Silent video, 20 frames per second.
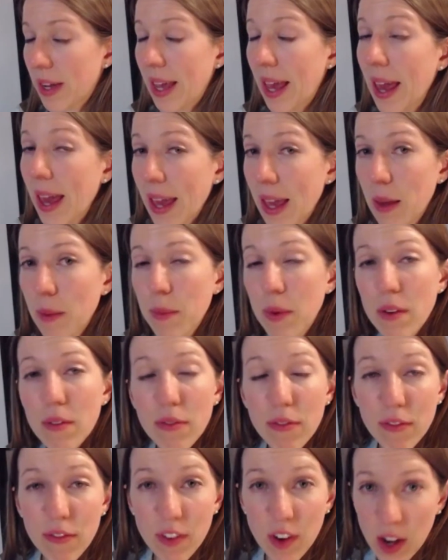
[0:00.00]
came
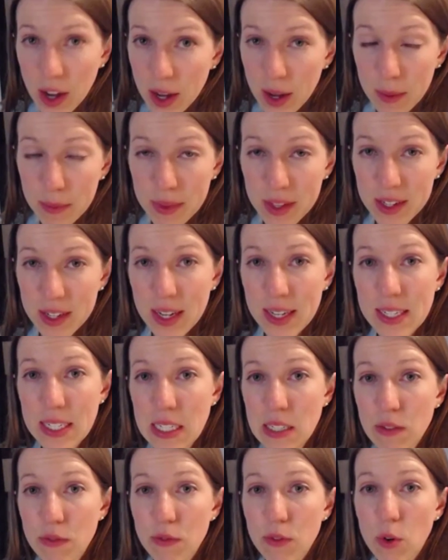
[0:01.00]
from the
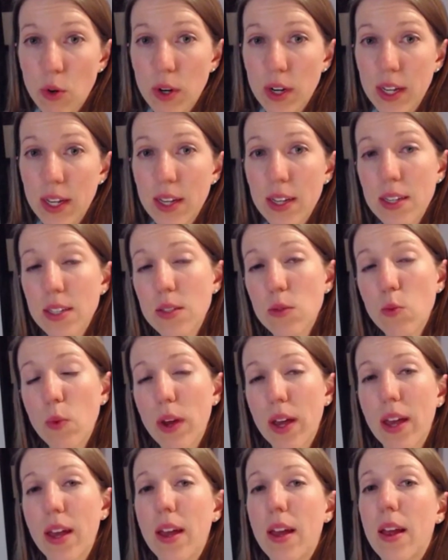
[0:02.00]
1940s
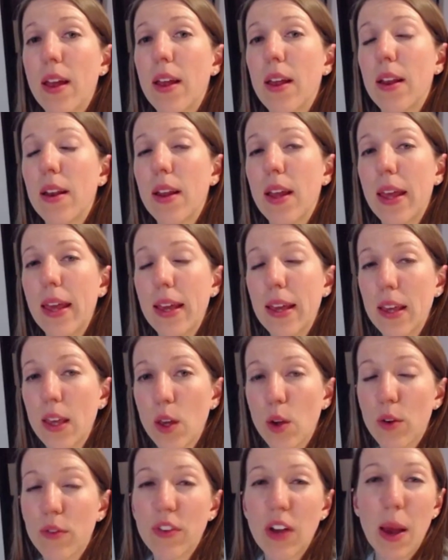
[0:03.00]
when a
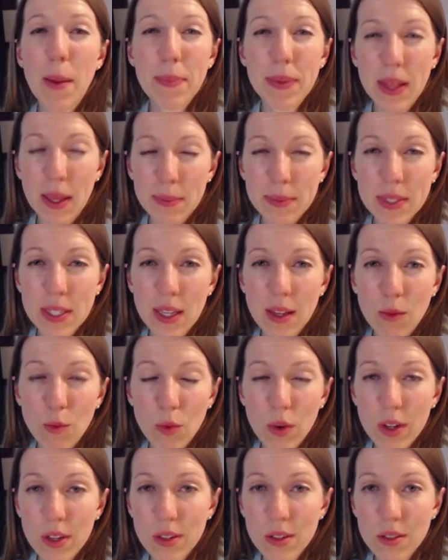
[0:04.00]
cure for epilepsy
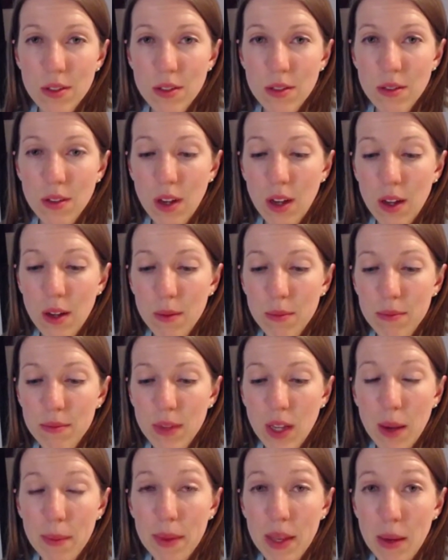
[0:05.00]
was
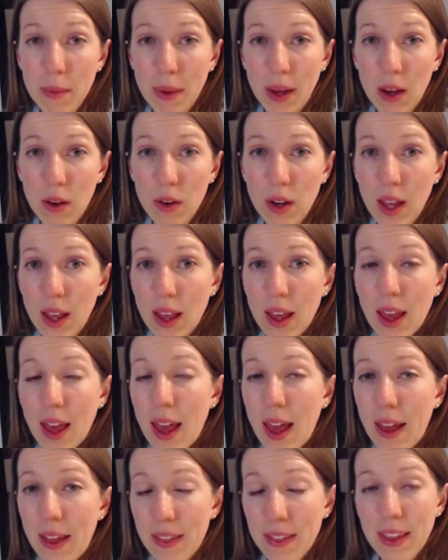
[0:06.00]
coming about,
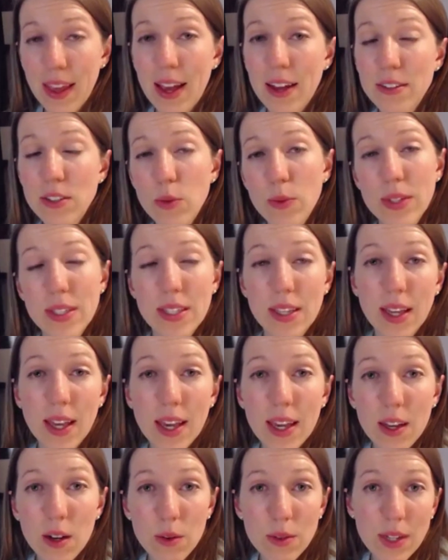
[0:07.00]
and the answer was the
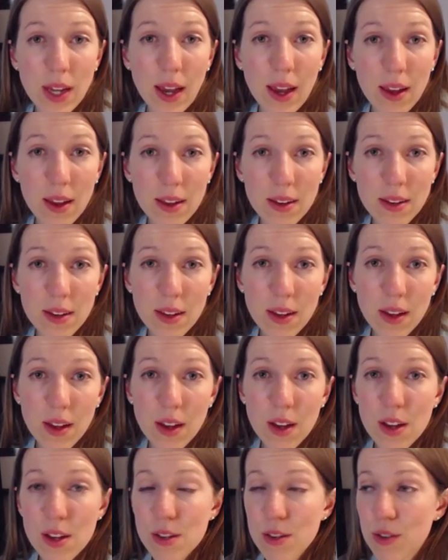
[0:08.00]
keto diet.
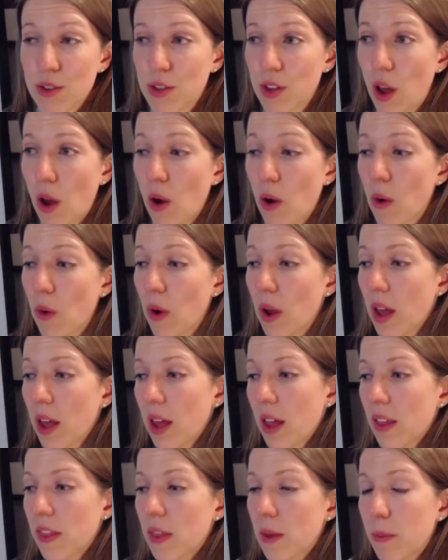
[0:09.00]
So
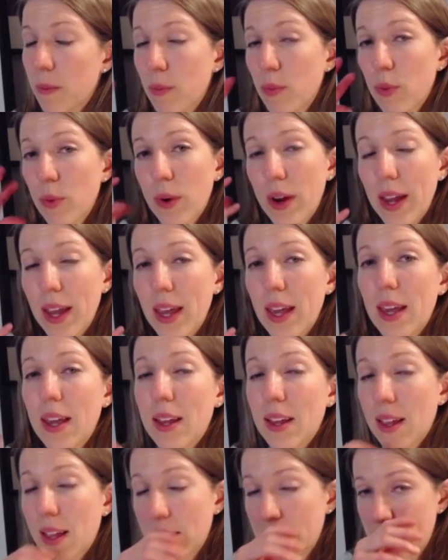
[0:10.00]
the
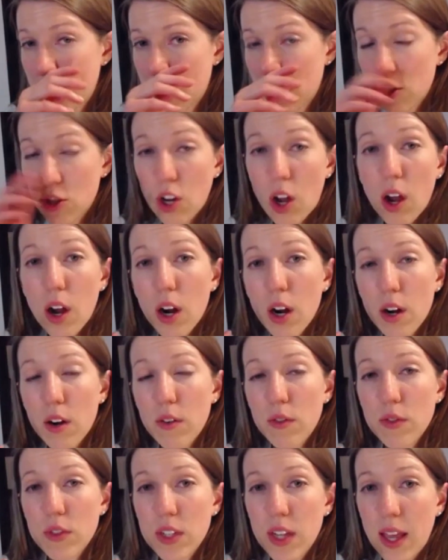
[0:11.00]
brain gets
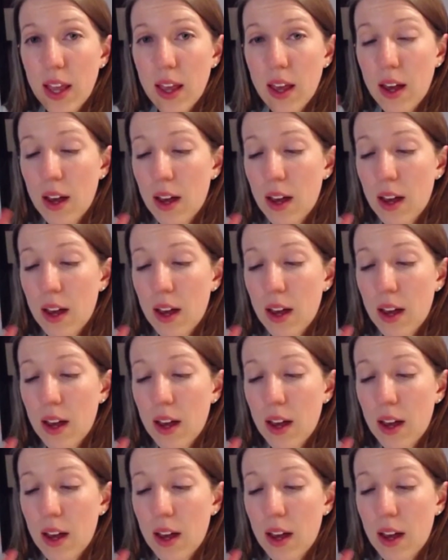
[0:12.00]
starved.